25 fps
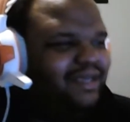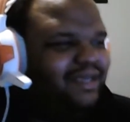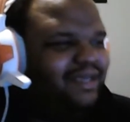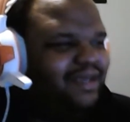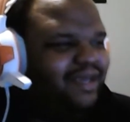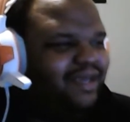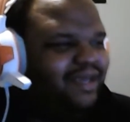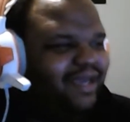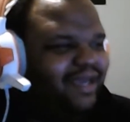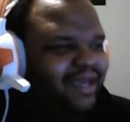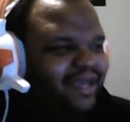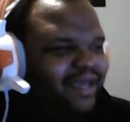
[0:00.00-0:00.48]

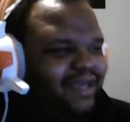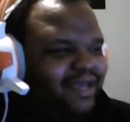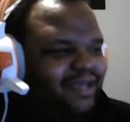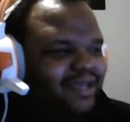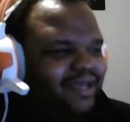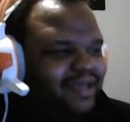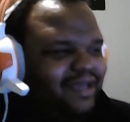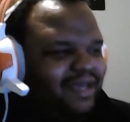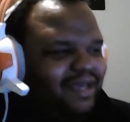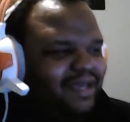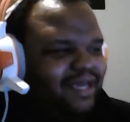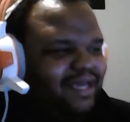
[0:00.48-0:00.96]
hey,
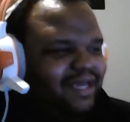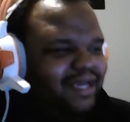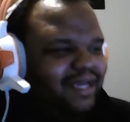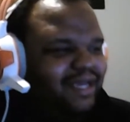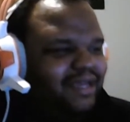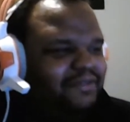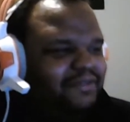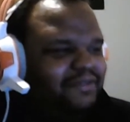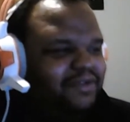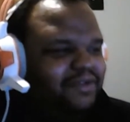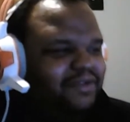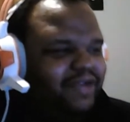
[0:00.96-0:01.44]

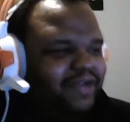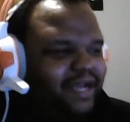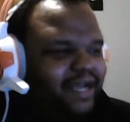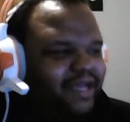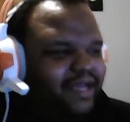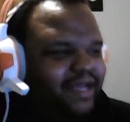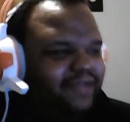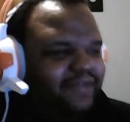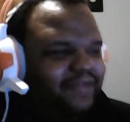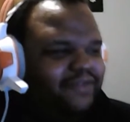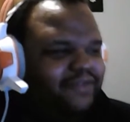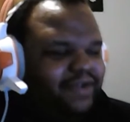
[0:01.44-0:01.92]
if you're
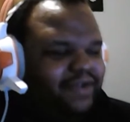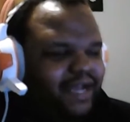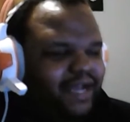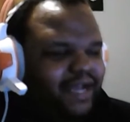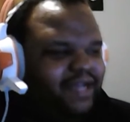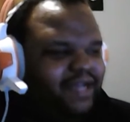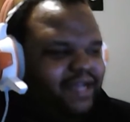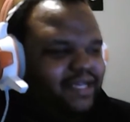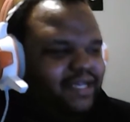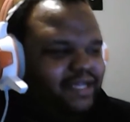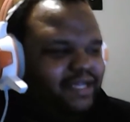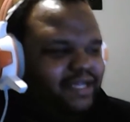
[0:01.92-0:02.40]

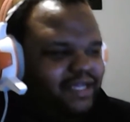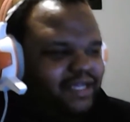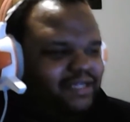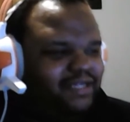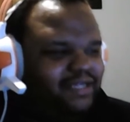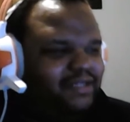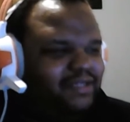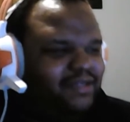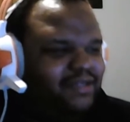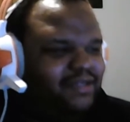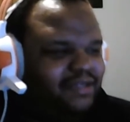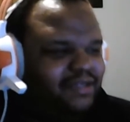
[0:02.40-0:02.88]
not good,
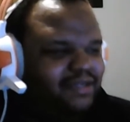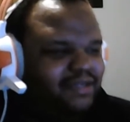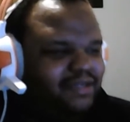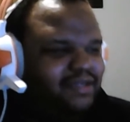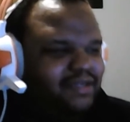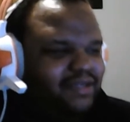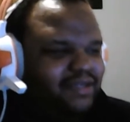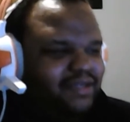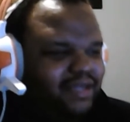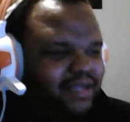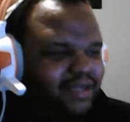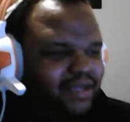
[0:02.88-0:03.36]

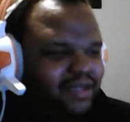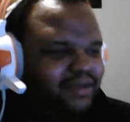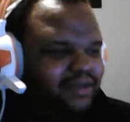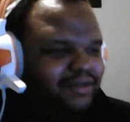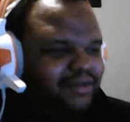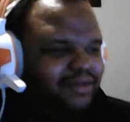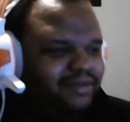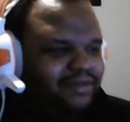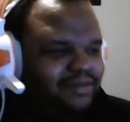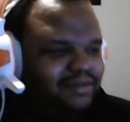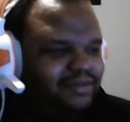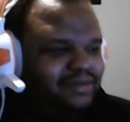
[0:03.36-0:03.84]
you
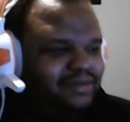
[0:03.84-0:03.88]
know,